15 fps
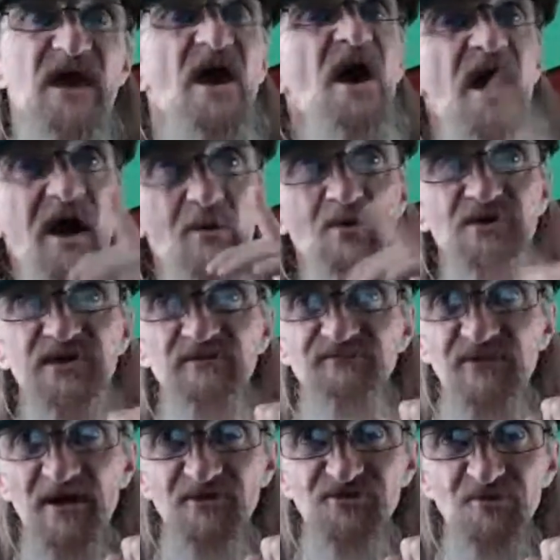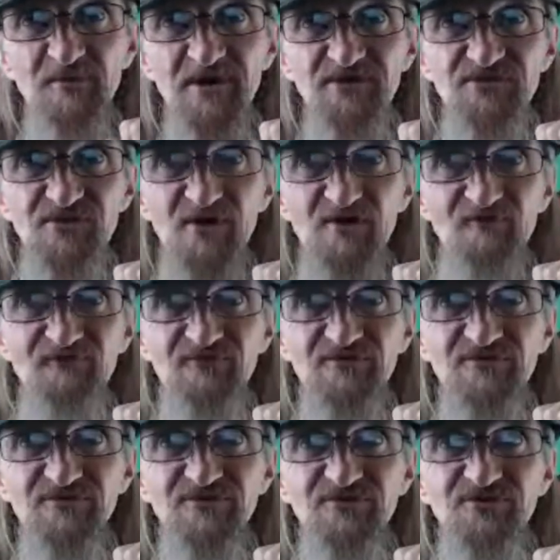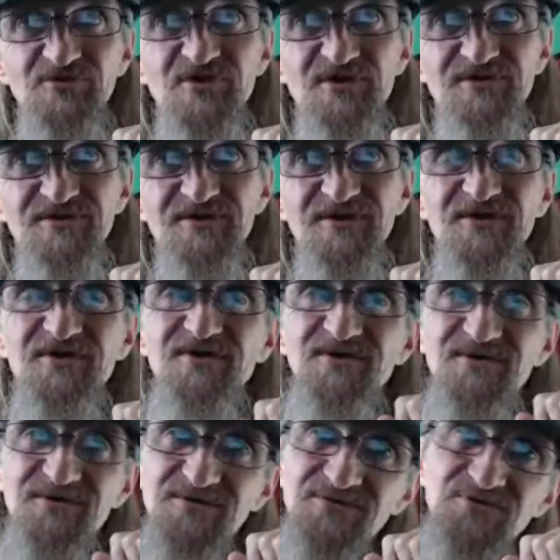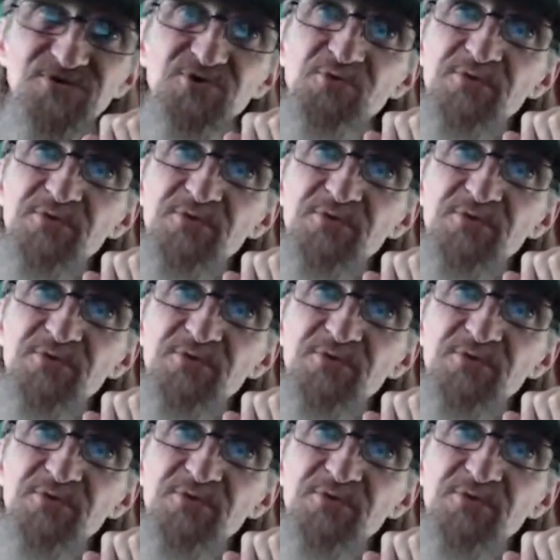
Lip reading: I will keep that to myself. You